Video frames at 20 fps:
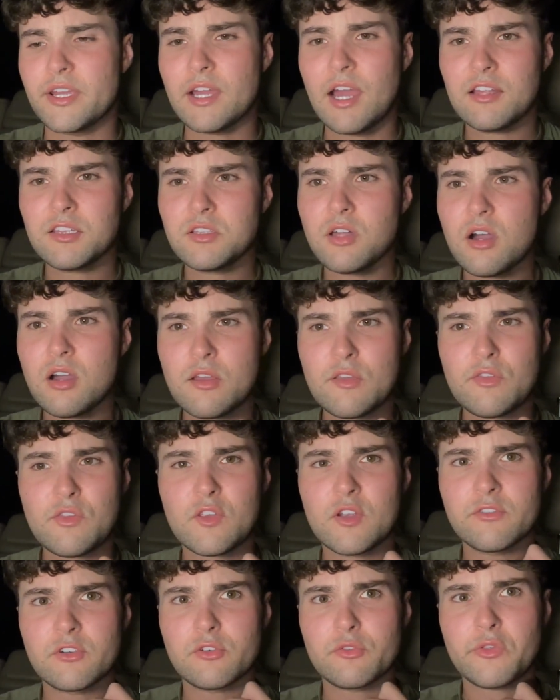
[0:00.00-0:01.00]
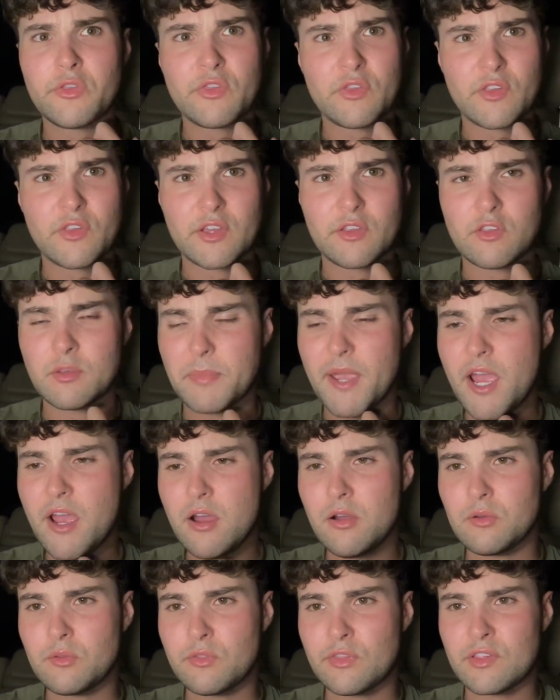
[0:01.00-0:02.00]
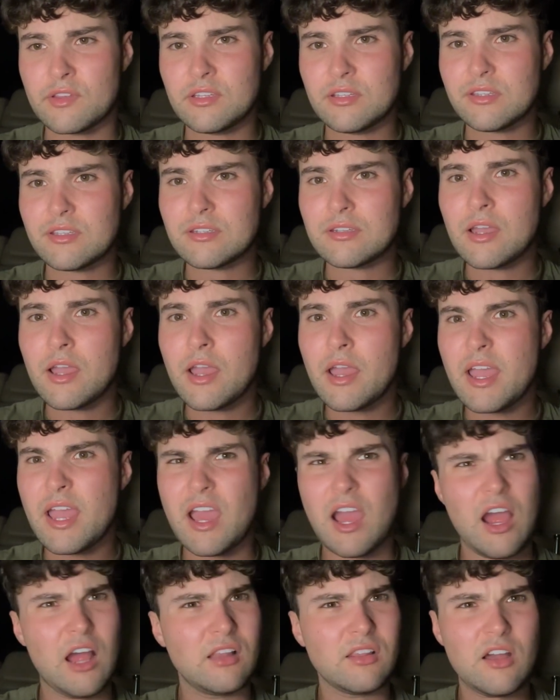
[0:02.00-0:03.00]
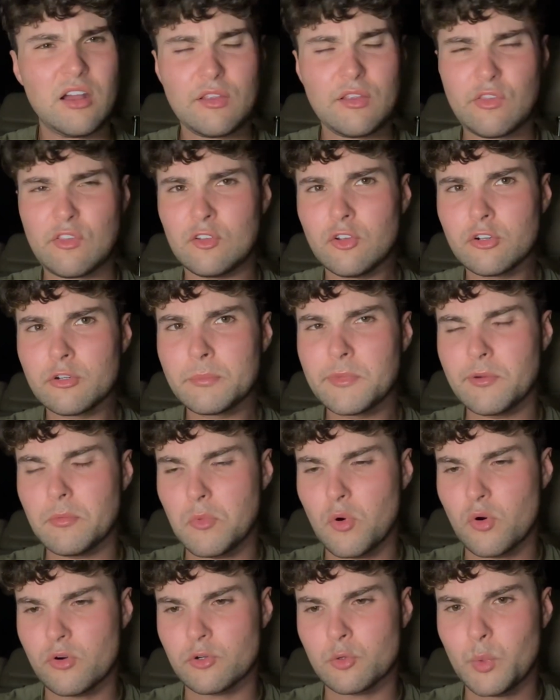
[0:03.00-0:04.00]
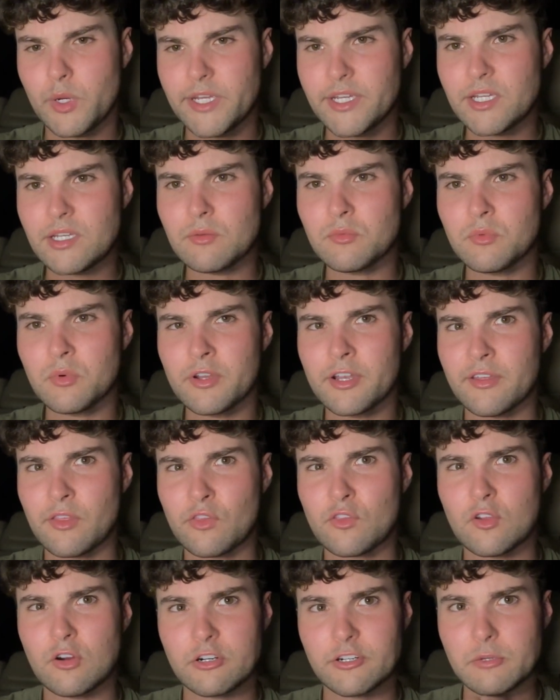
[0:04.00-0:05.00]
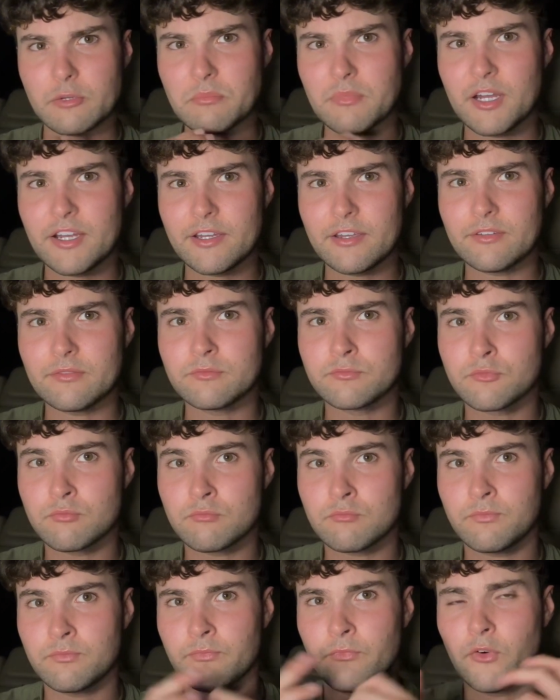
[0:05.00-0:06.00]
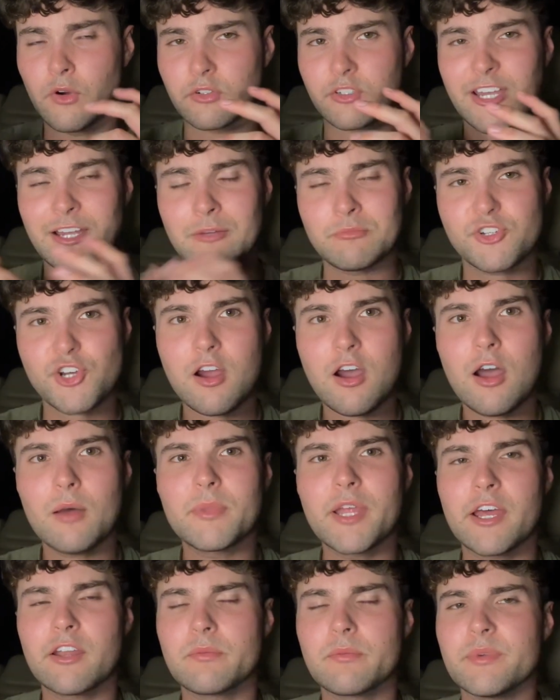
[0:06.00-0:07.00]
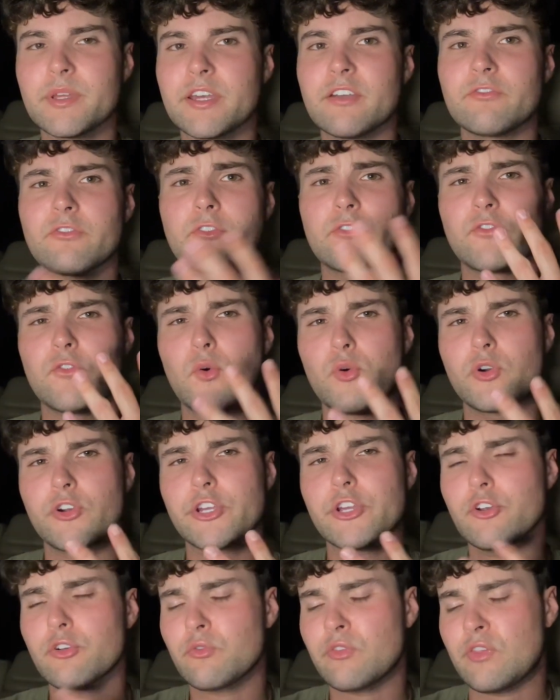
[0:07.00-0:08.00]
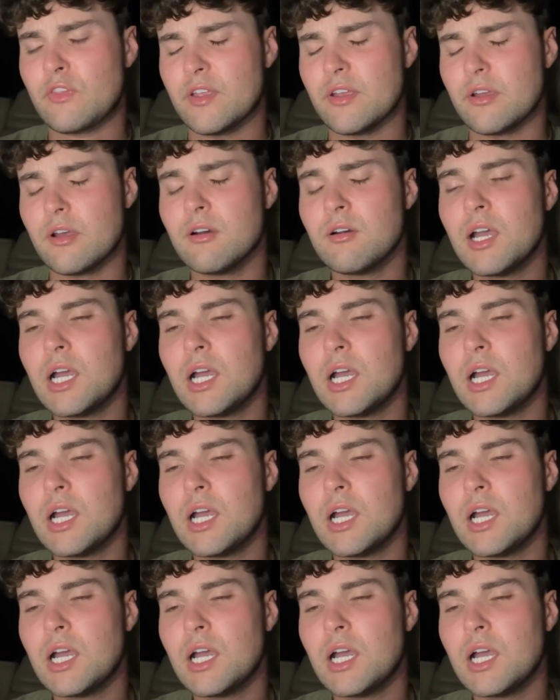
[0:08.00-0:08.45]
I lost over 60 pounds. And then I lost a little bit more weight when I started my full-time job that I've been at for 4 years now.